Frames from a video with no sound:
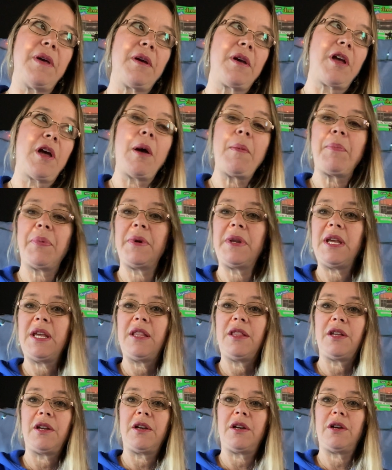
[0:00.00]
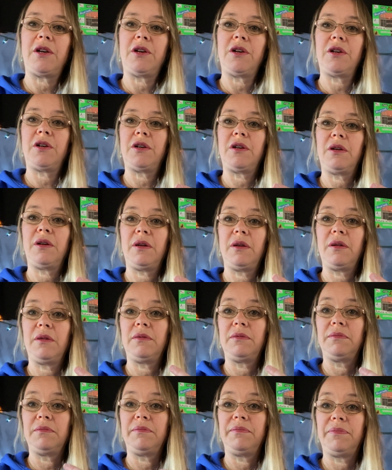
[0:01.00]
company, their
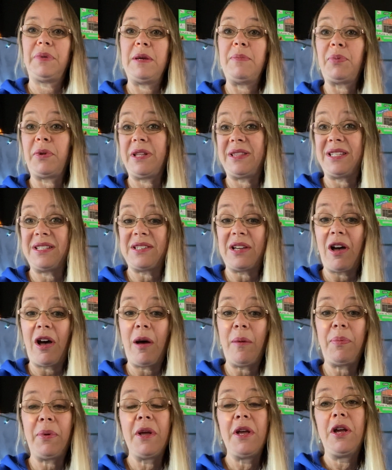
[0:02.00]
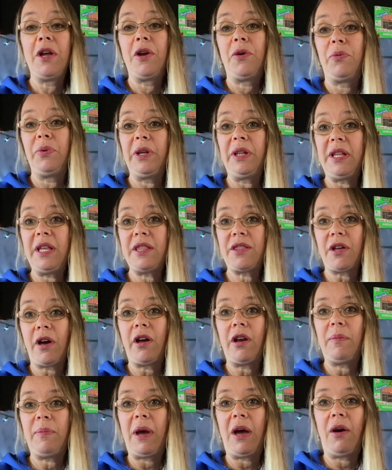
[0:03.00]
people at the top, really
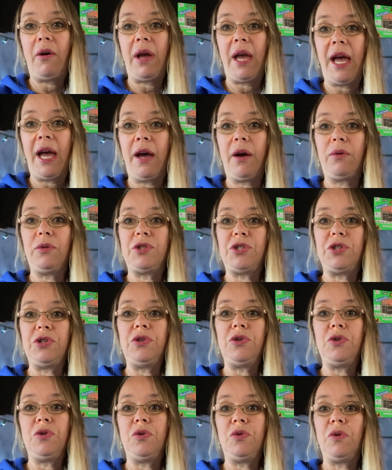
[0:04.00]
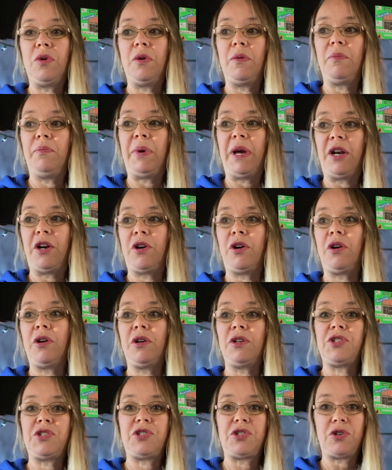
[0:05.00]
thought about how to
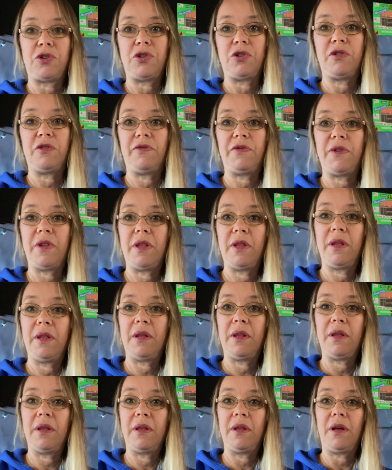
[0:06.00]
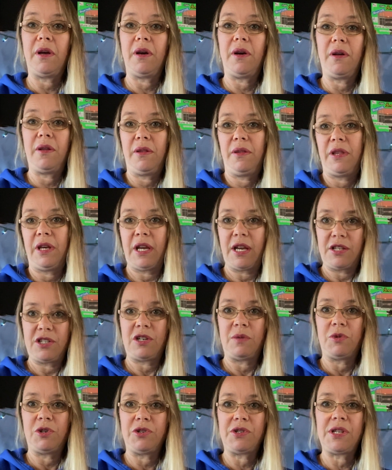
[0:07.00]
better serve the
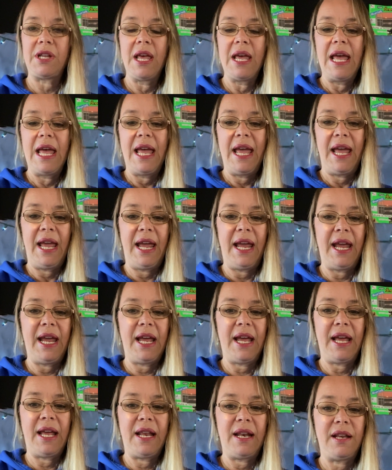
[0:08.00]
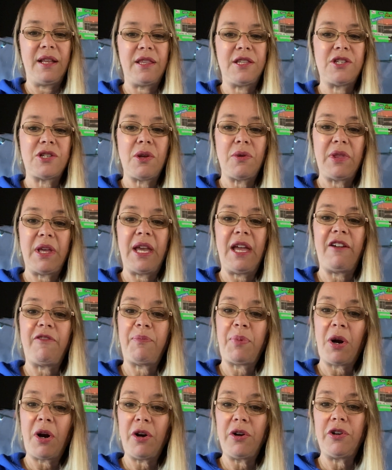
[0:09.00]
customers. And so they have
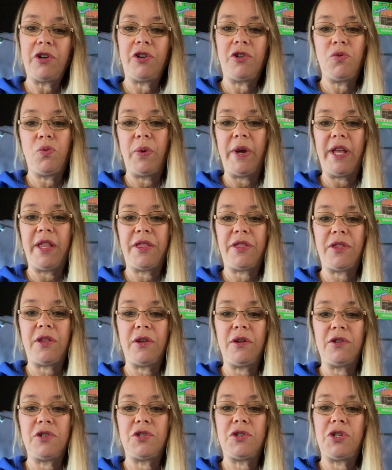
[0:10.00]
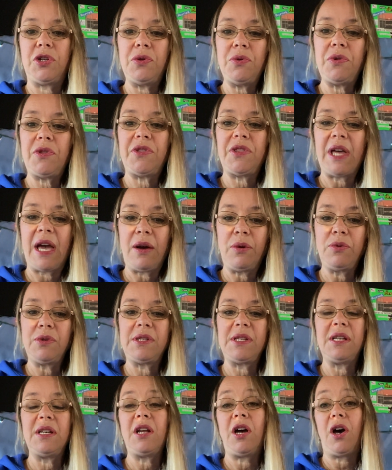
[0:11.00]
partnered with
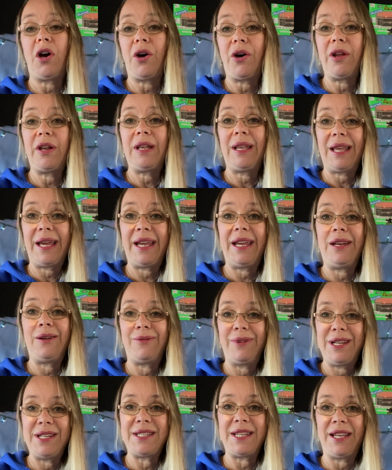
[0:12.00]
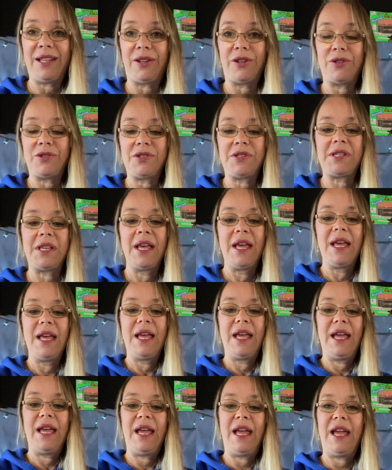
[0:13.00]
2,000 online retailers.
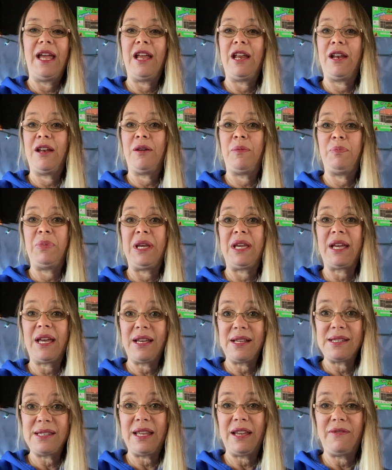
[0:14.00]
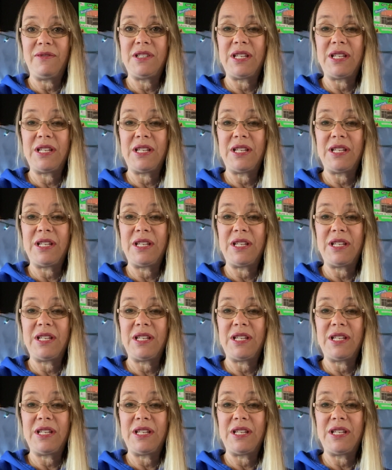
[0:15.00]
And because they have